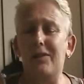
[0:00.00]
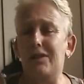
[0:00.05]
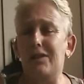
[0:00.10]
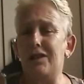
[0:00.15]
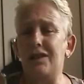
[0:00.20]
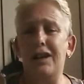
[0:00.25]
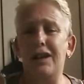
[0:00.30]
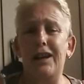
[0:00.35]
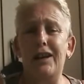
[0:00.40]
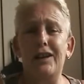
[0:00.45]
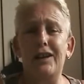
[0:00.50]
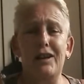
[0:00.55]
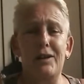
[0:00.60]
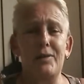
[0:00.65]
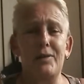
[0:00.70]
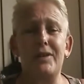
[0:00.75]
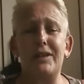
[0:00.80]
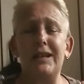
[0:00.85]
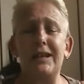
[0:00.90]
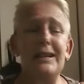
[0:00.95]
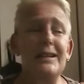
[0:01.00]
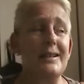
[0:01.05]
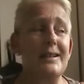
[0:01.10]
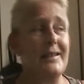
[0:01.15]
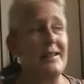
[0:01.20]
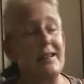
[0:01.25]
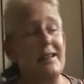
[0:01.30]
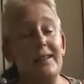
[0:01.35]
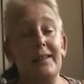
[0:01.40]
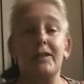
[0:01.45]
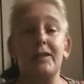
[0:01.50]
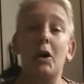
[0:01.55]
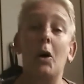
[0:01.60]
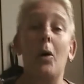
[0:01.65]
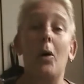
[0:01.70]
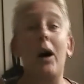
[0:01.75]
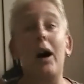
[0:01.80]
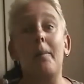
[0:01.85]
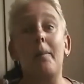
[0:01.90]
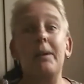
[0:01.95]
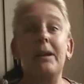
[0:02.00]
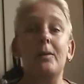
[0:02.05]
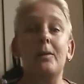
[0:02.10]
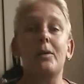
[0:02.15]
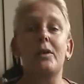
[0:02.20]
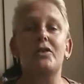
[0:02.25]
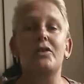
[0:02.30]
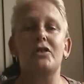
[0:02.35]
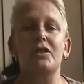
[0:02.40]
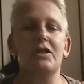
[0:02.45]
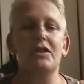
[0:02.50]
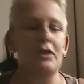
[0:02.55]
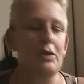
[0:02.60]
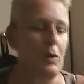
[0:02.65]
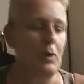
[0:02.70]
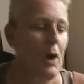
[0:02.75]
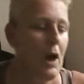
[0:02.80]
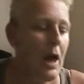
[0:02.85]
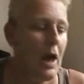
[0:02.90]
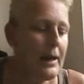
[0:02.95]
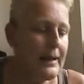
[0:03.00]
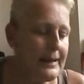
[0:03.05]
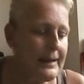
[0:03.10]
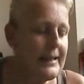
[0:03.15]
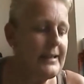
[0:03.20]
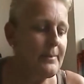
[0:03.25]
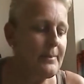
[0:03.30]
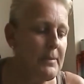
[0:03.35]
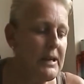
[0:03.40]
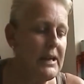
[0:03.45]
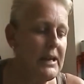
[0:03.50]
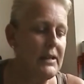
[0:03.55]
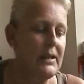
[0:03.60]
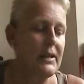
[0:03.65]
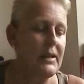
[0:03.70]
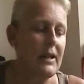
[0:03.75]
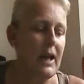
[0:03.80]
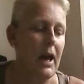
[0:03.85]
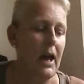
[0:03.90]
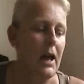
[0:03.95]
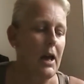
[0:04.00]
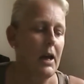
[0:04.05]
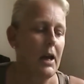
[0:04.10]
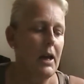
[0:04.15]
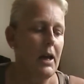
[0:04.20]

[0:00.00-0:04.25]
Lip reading: It's like, Sting sings, "Oh, I'll be watching you." He's meaning that.